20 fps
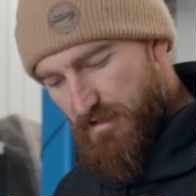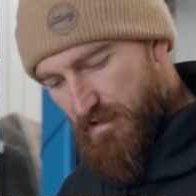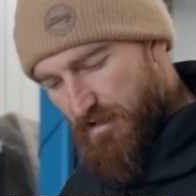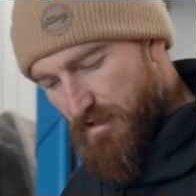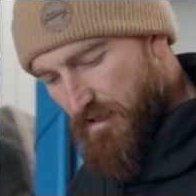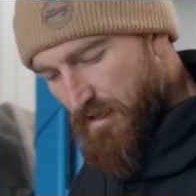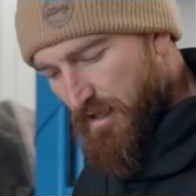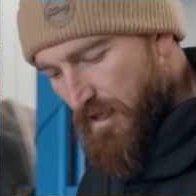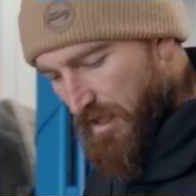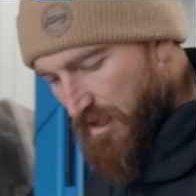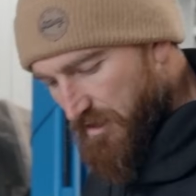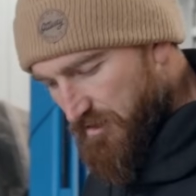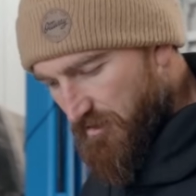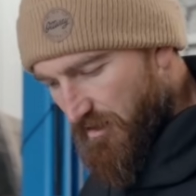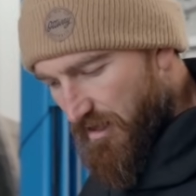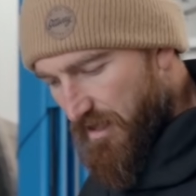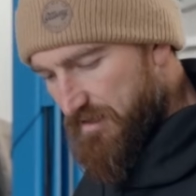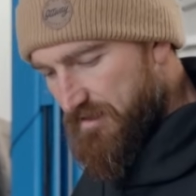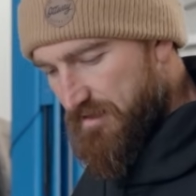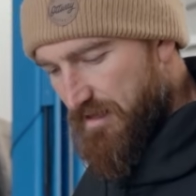the
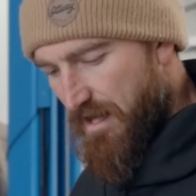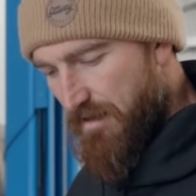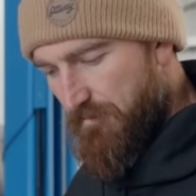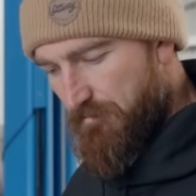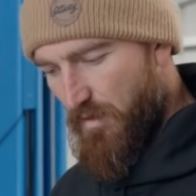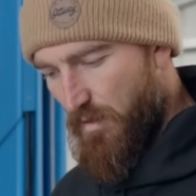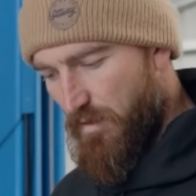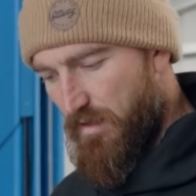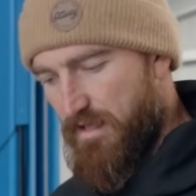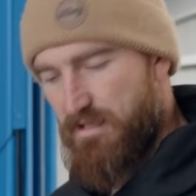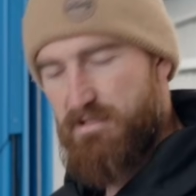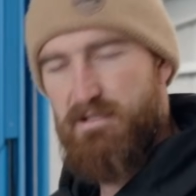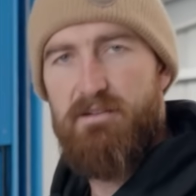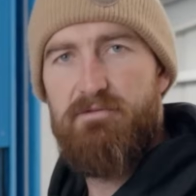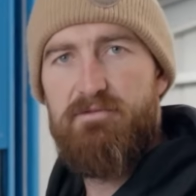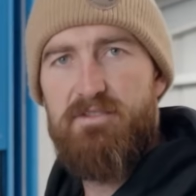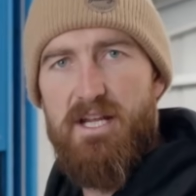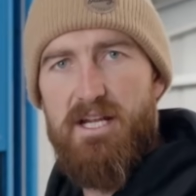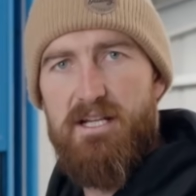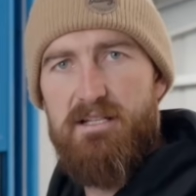dry sump, all that
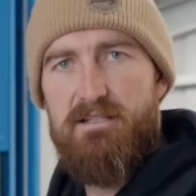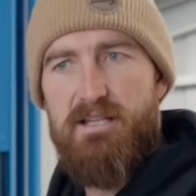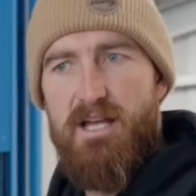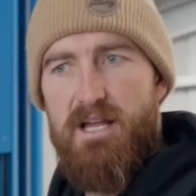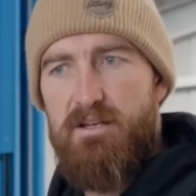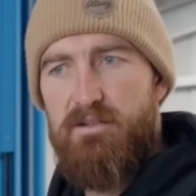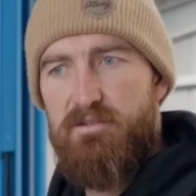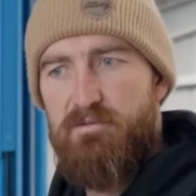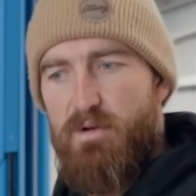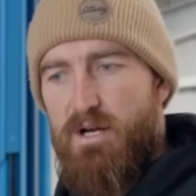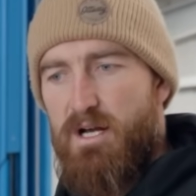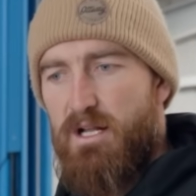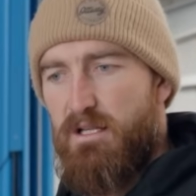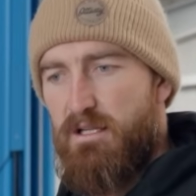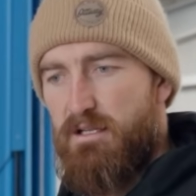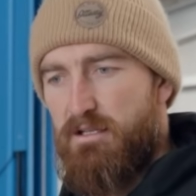stuff Dan's done as well,